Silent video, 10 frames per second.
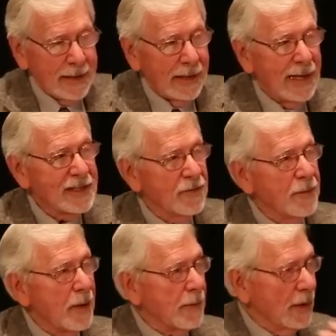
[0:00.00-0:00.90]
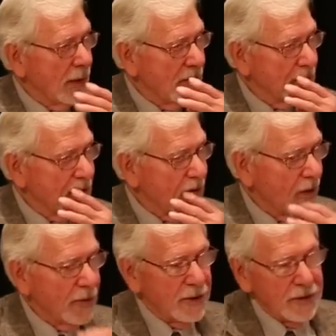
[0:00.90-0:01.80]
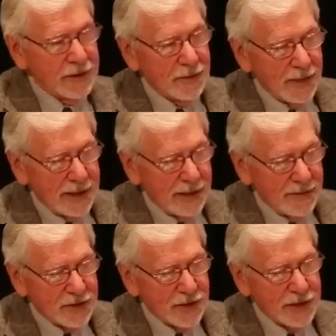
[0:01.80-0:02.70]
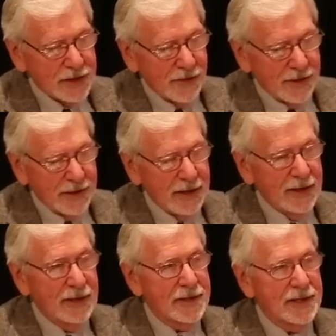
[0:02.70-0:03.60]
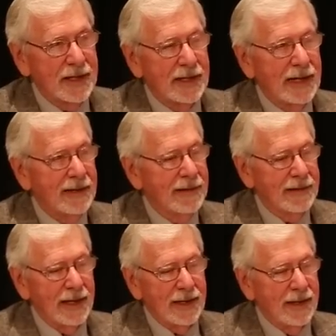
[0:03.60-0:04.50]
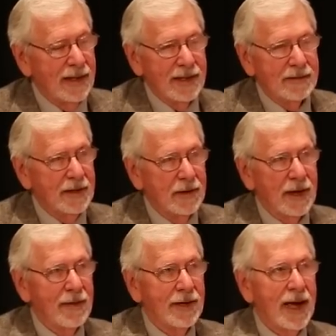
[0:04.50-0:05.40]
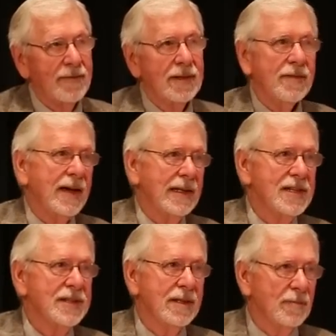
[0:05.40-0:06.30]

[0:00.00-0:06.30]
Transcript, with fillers: Now, lots of people have contributed to my research over the years, uh, and uh, it, you know, I would have, to, if I listed